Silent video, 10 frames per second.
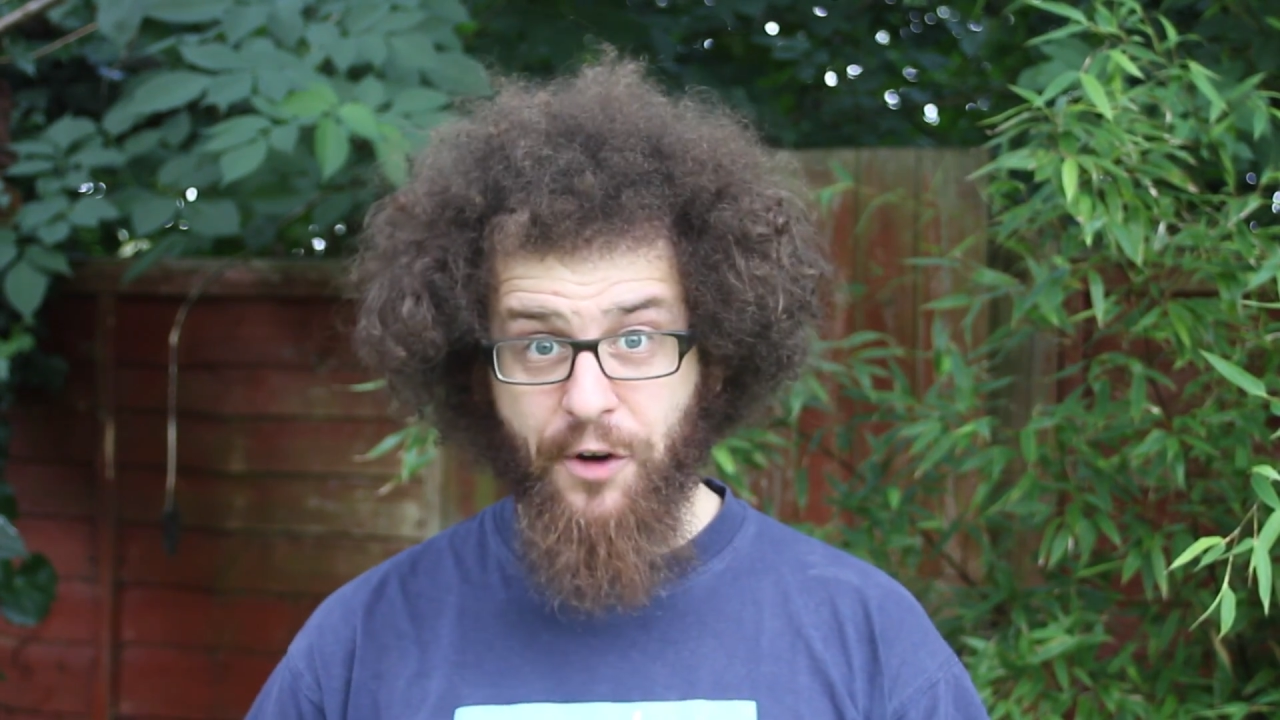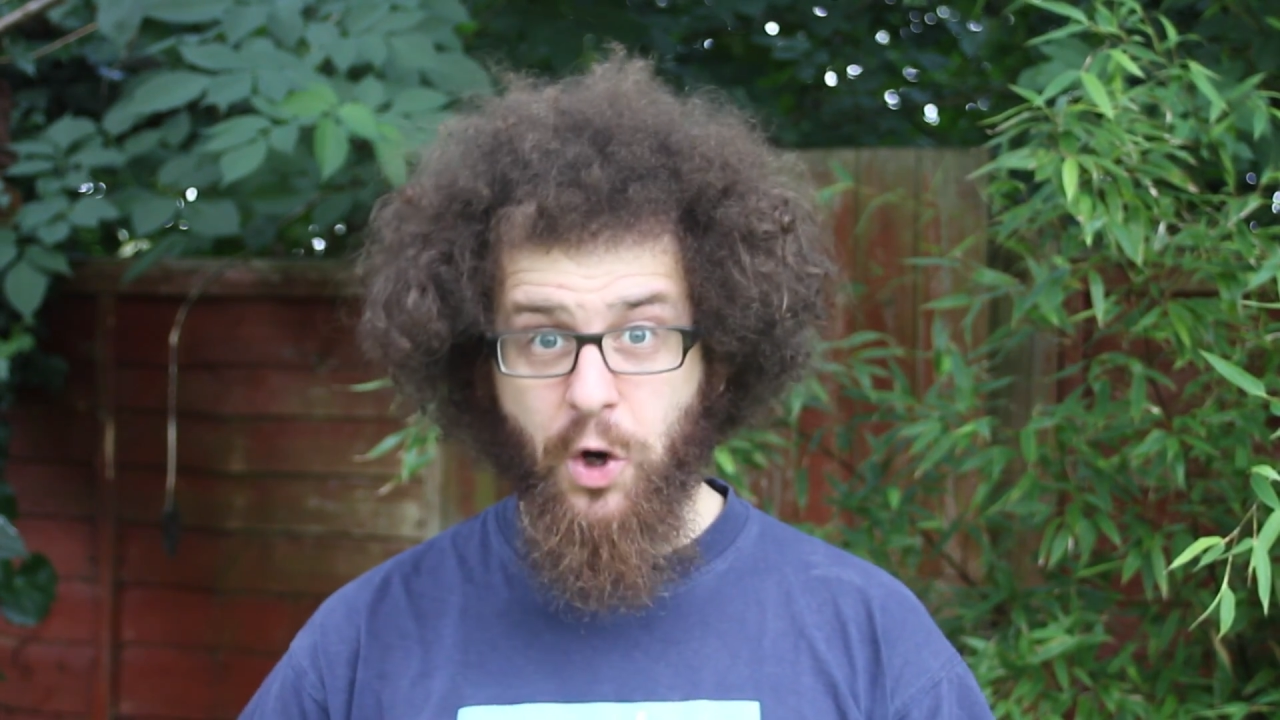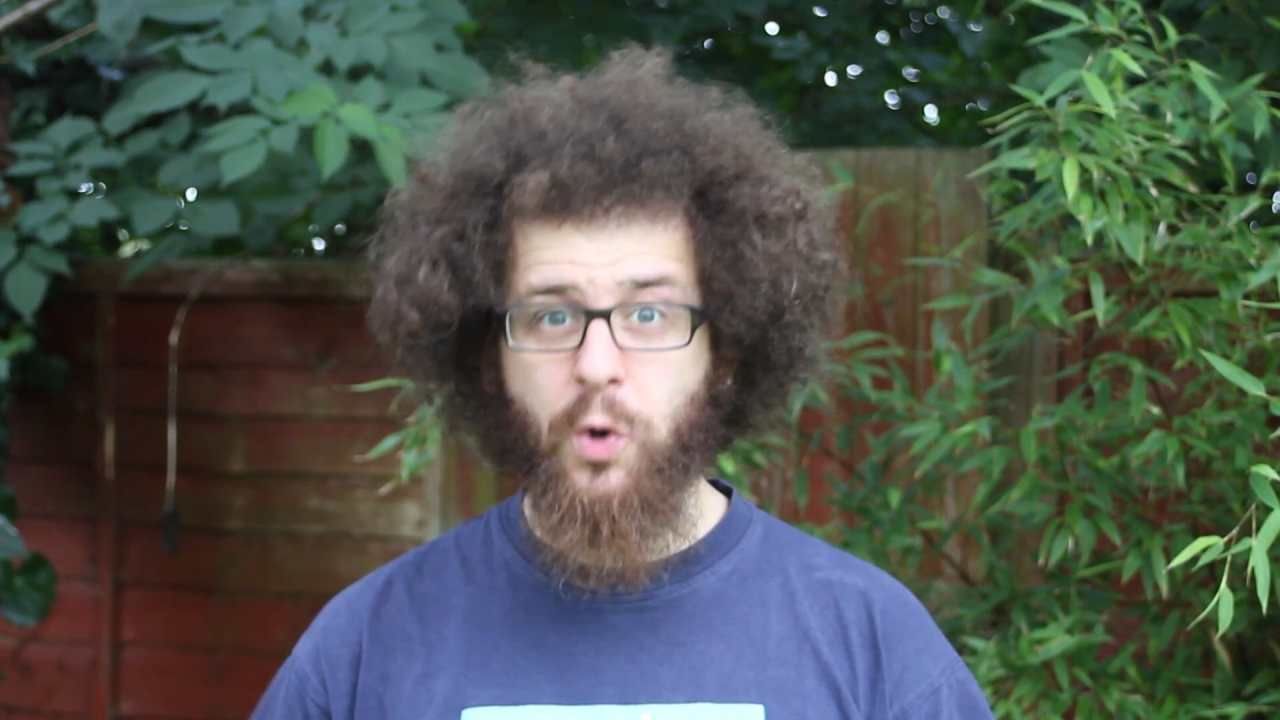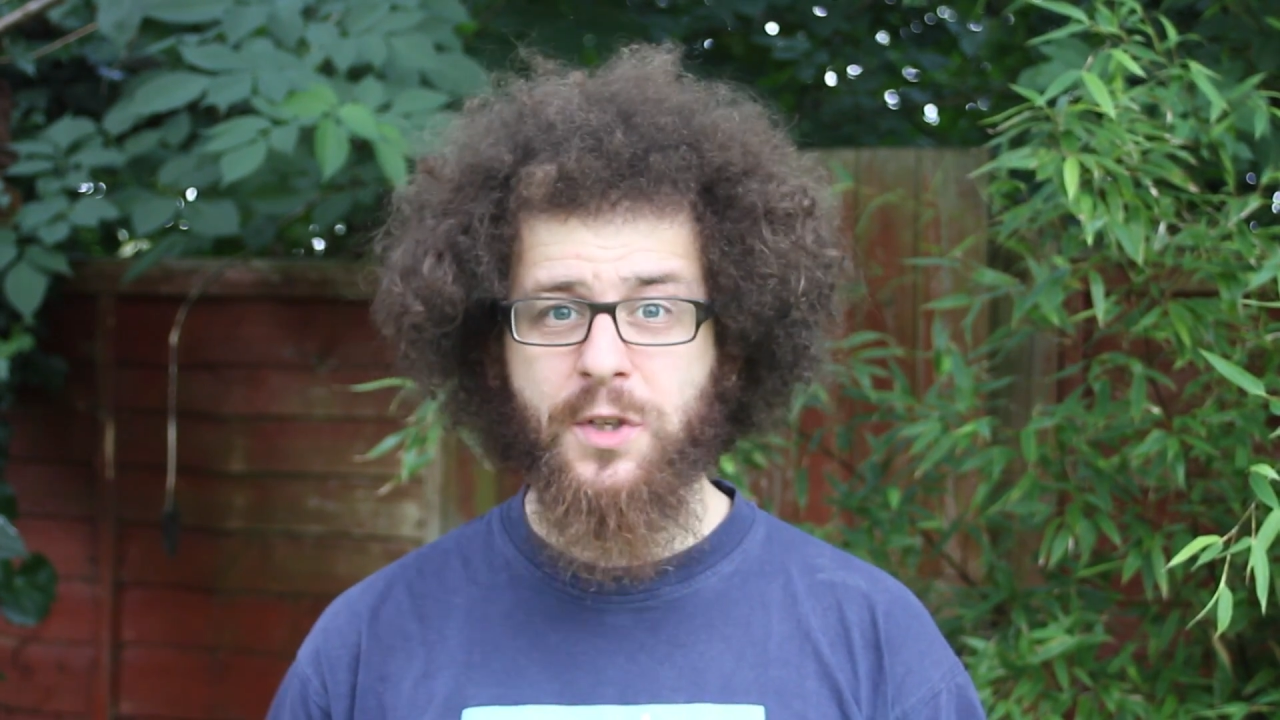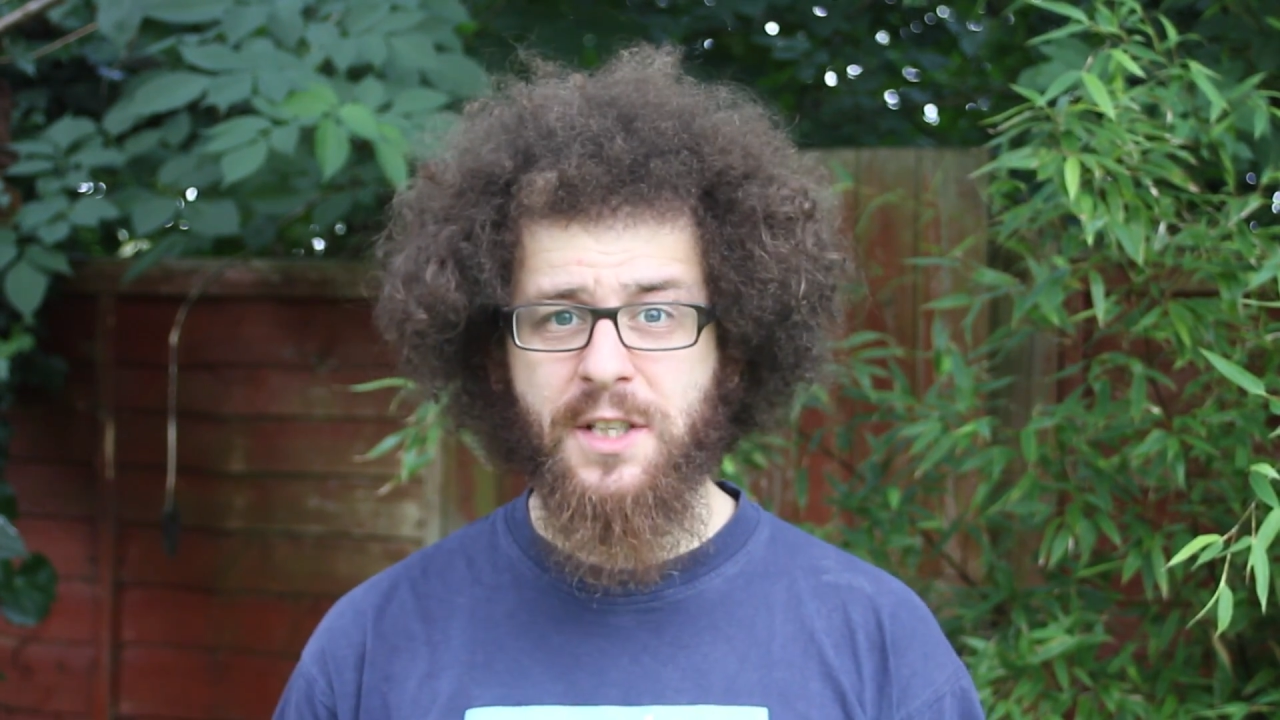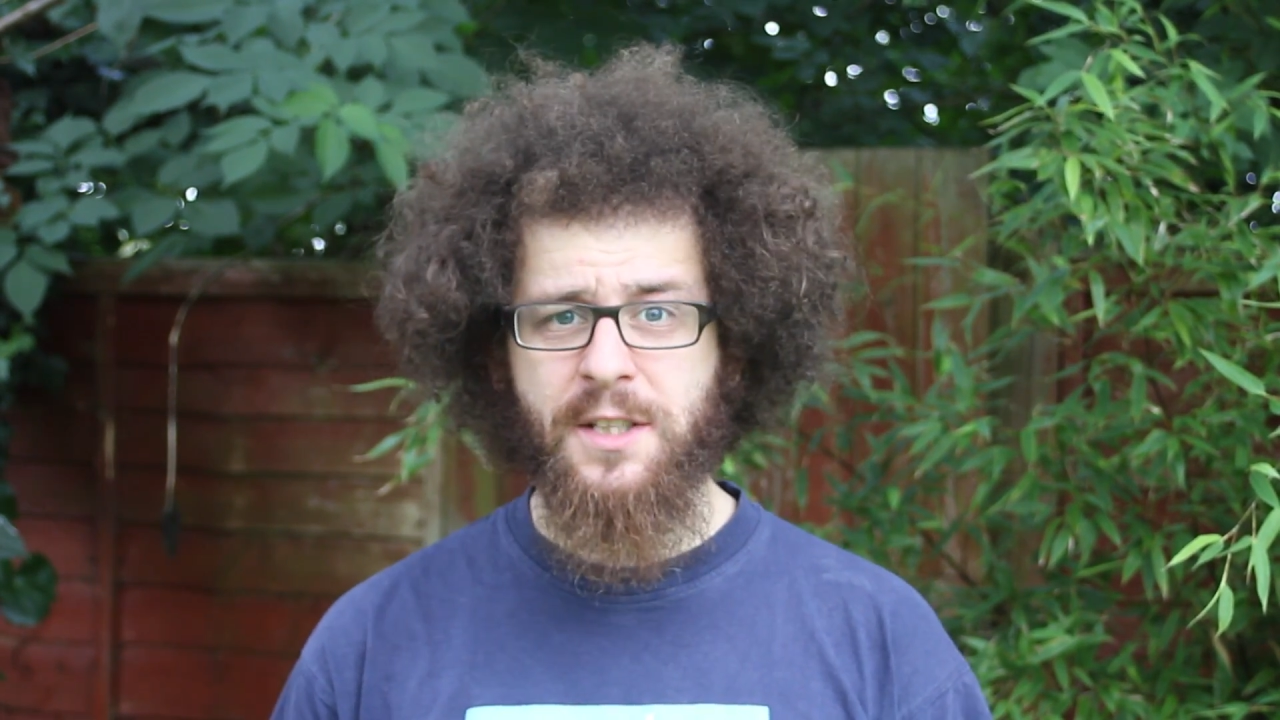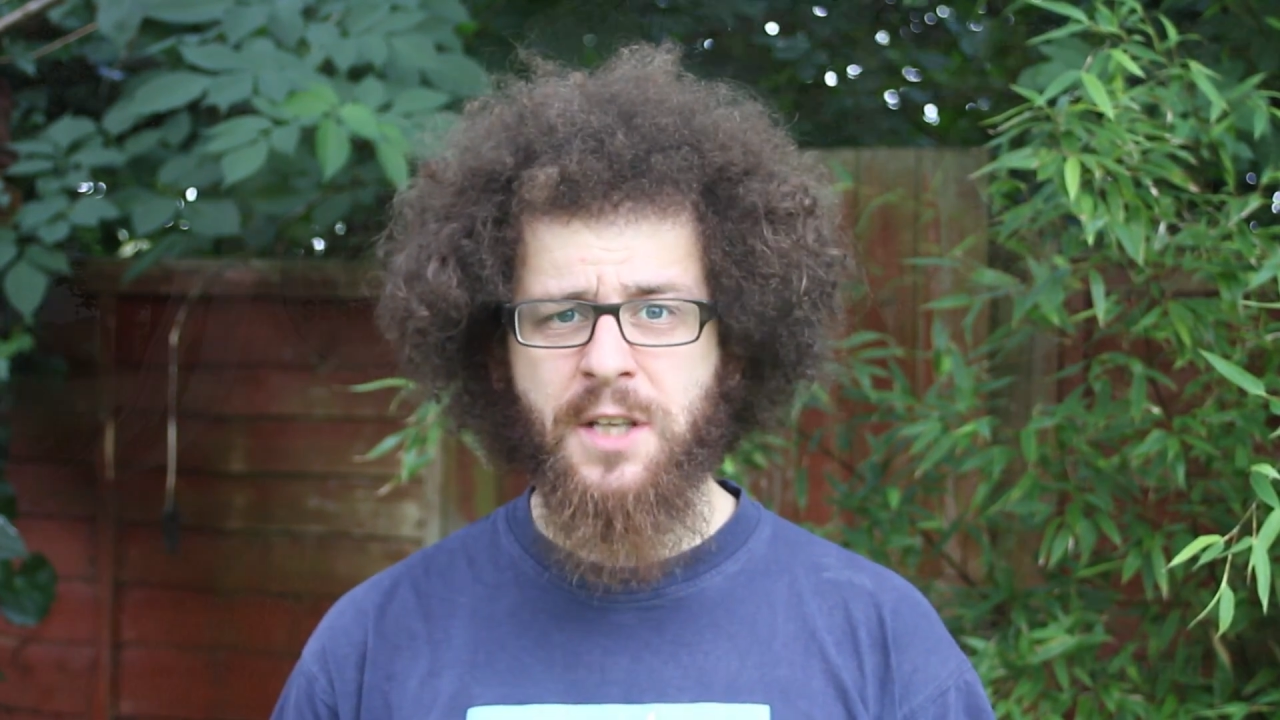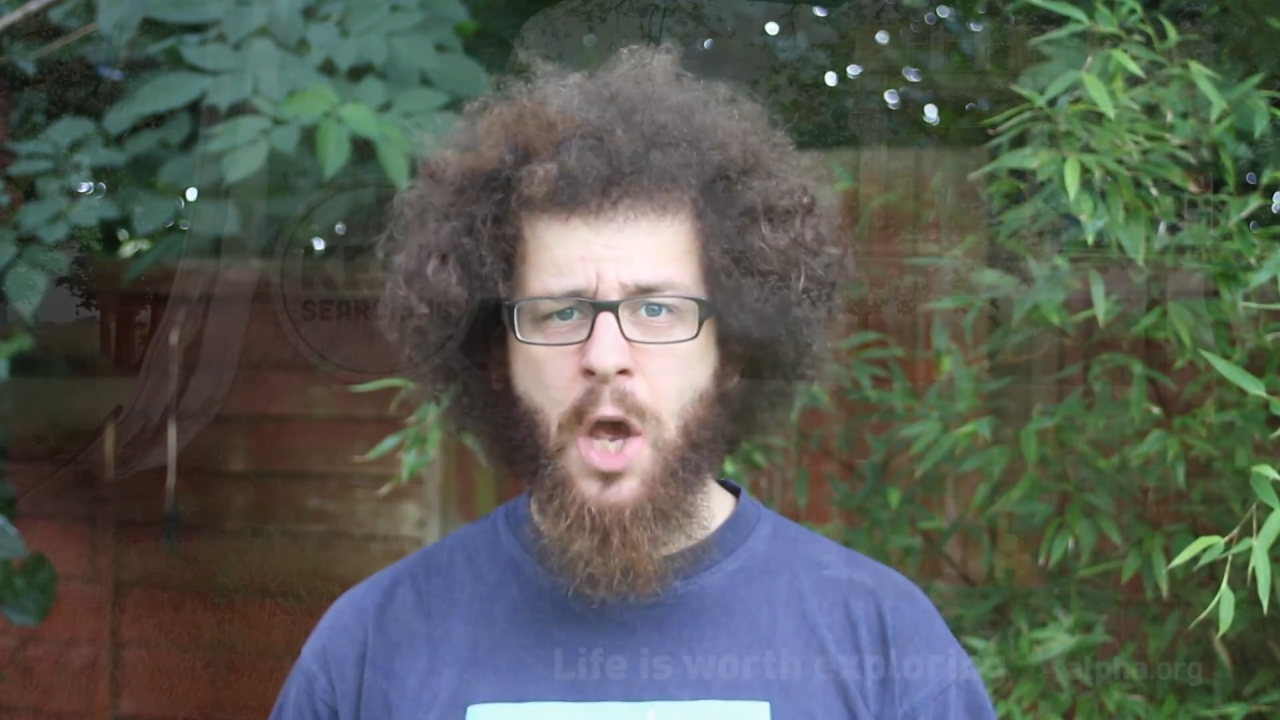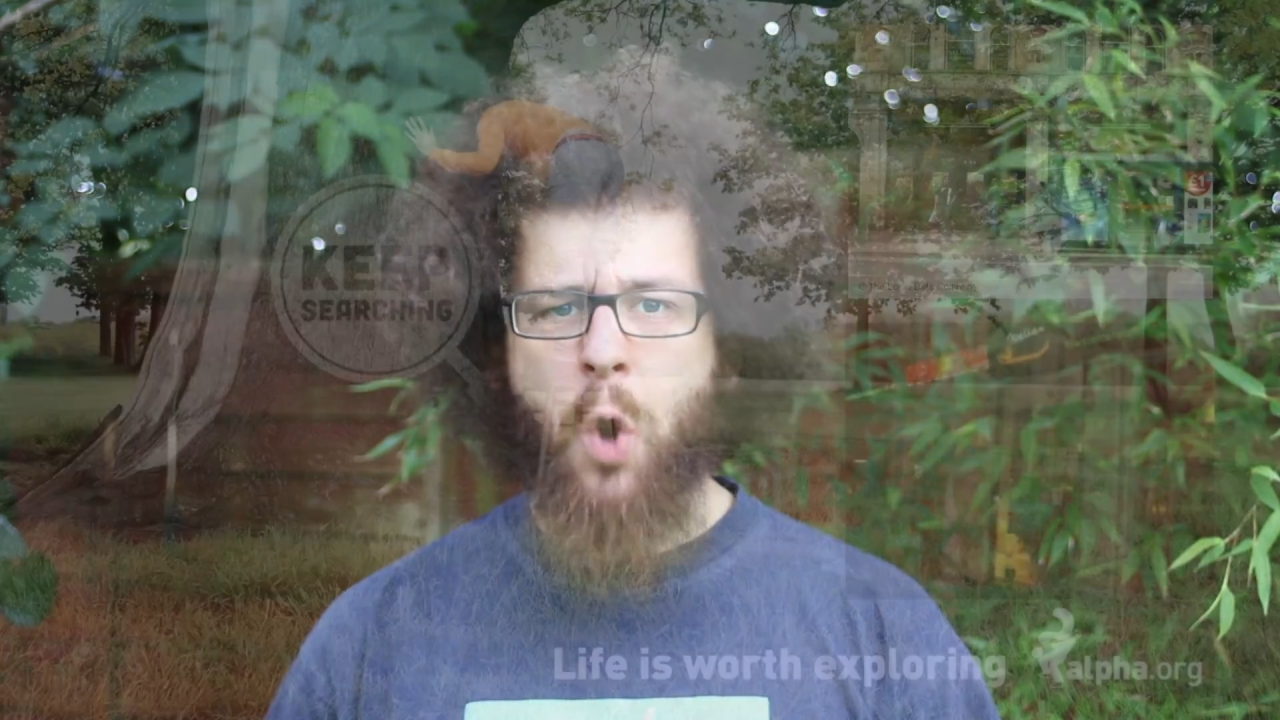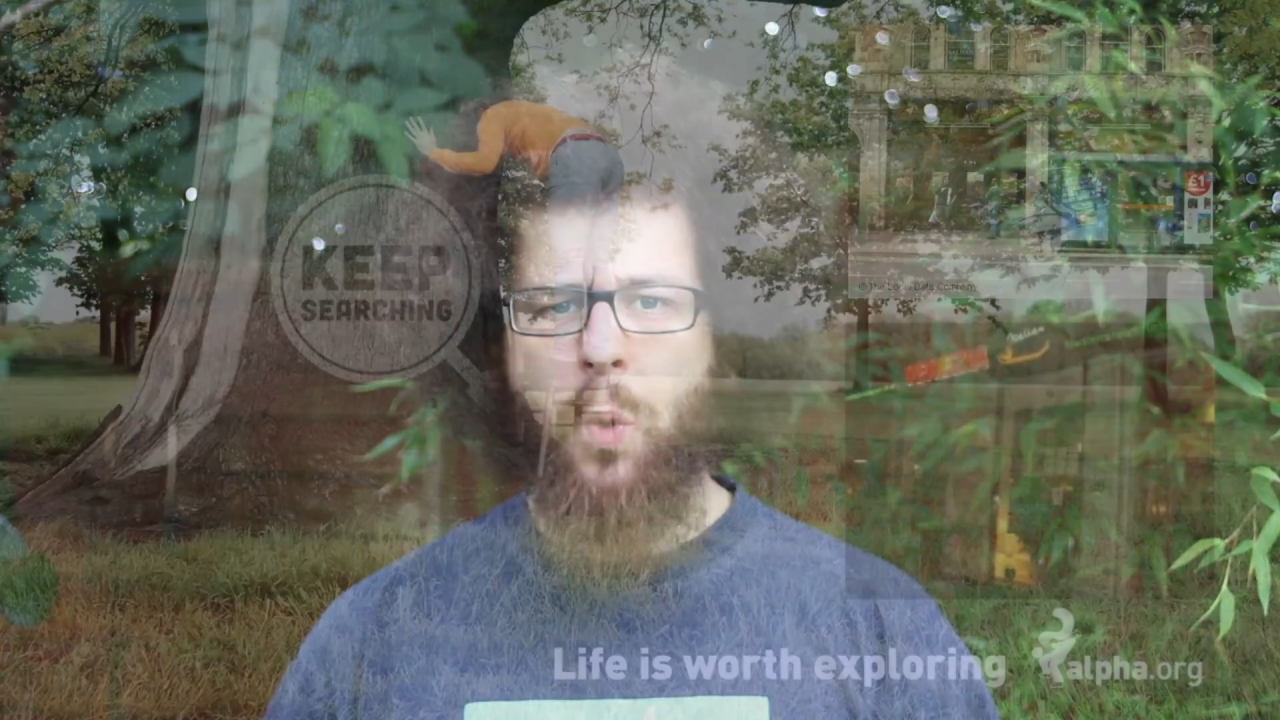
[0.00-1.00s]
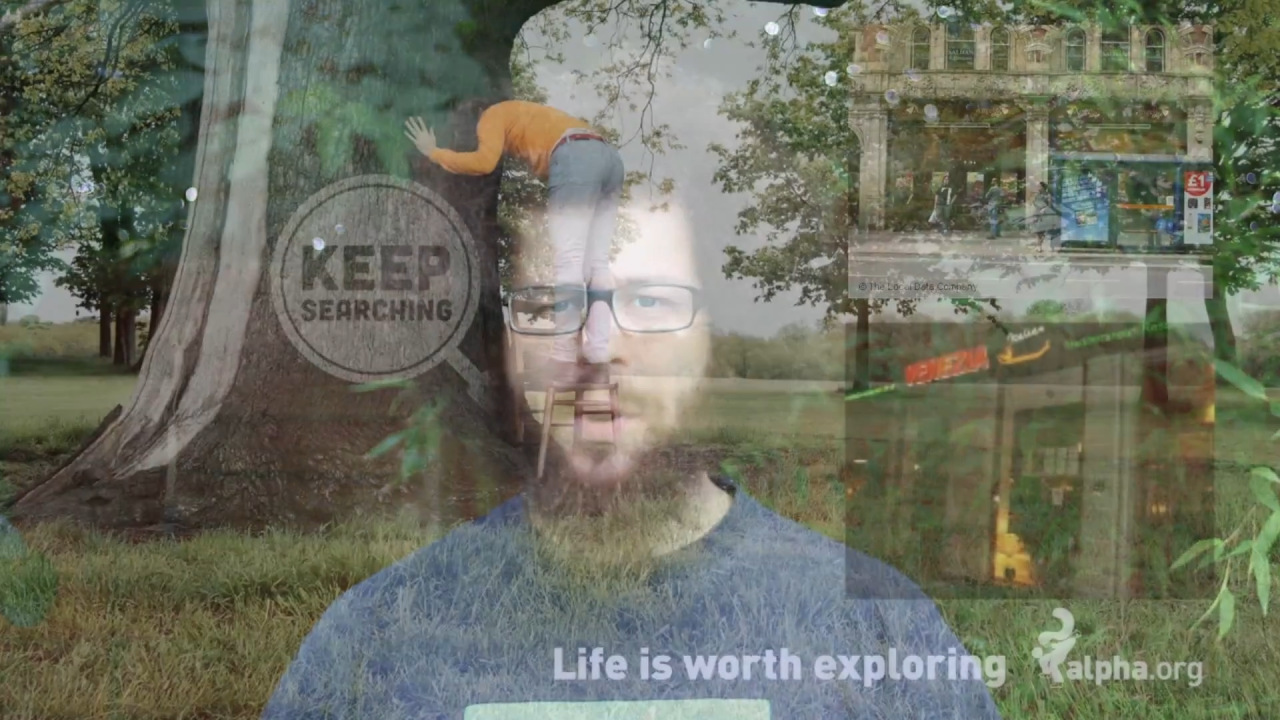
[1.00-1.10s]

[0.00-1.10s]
courses, where